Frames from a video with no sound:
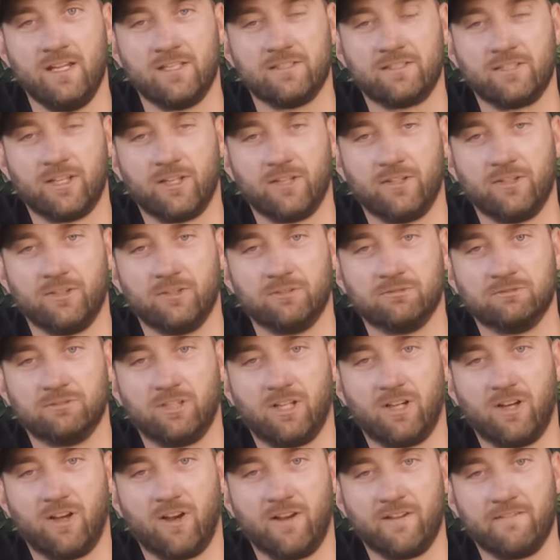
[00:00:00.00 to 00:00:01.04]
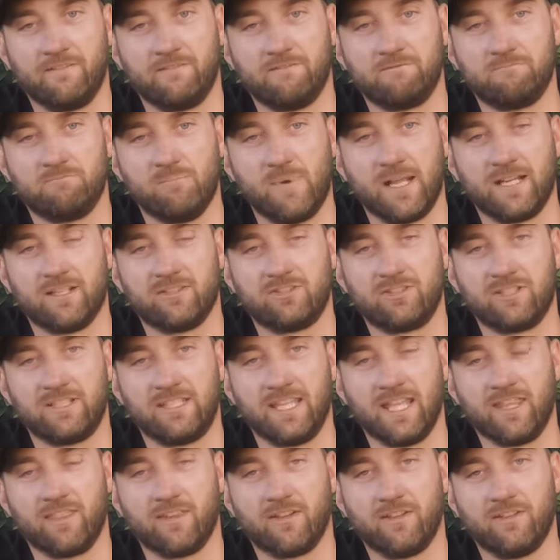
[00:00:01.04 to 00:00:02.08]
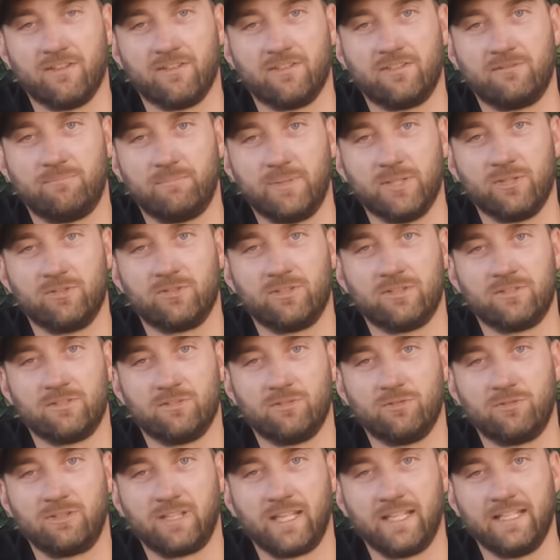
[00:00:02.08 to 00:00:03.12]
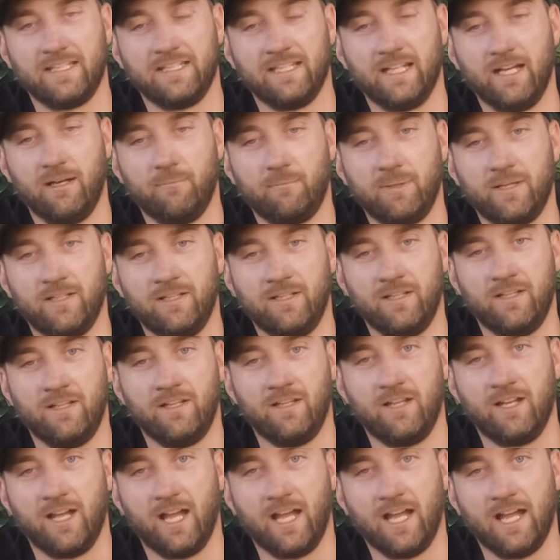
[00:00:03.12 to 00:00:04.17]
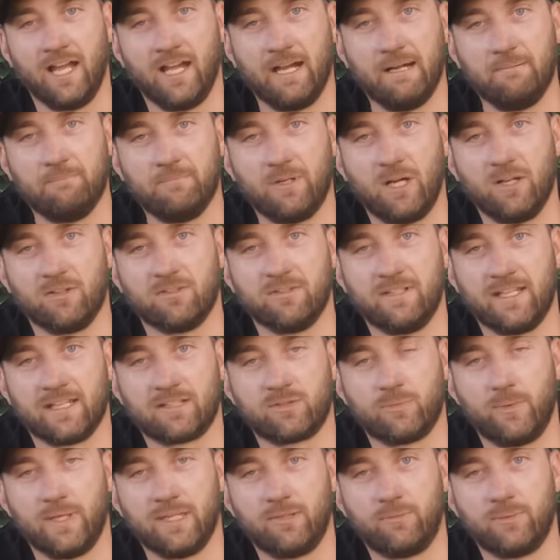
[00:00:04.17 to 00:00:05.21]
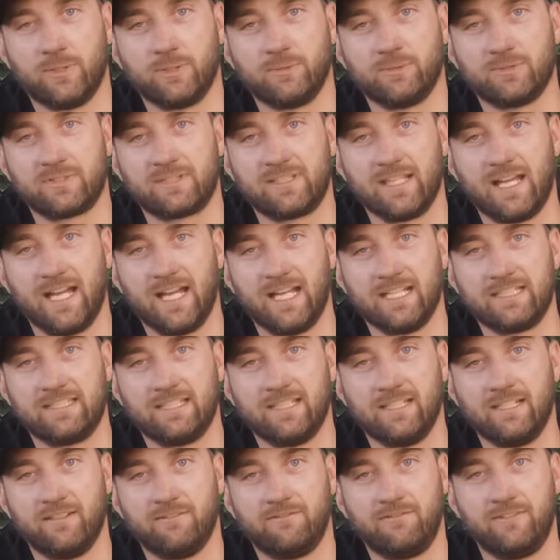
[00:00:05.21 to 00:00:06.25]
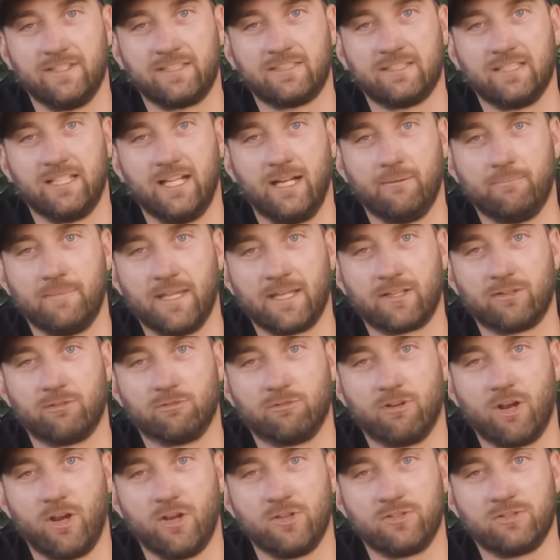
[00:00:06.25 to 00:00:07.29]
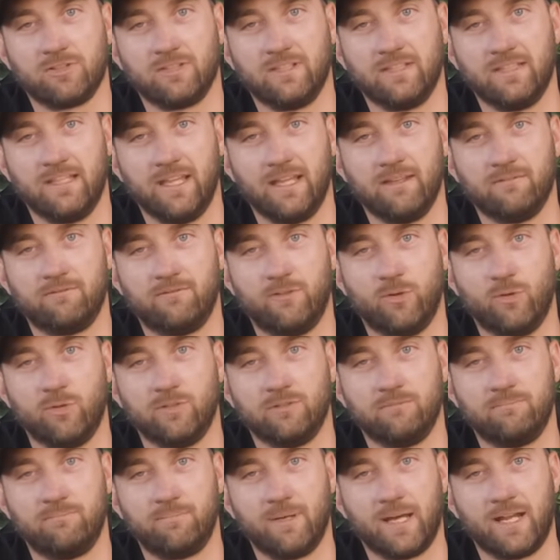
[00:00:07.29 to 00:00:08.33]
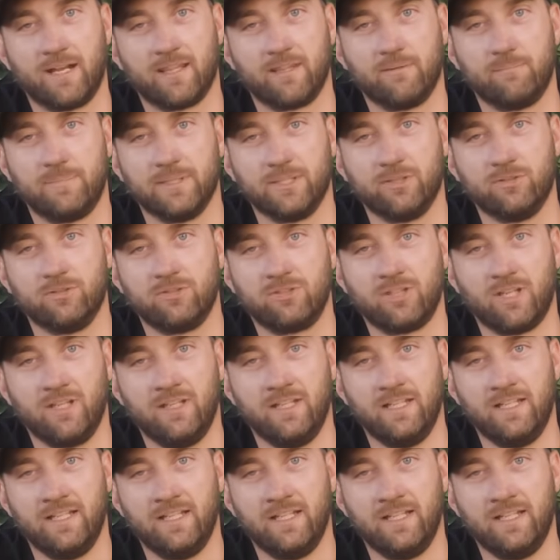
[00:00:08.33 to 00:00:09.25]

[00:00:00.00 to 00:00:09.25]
So I've managed to get those bilges all cleaned up. Next week we'll start fixing up that corrosion in that forward part of the bilge.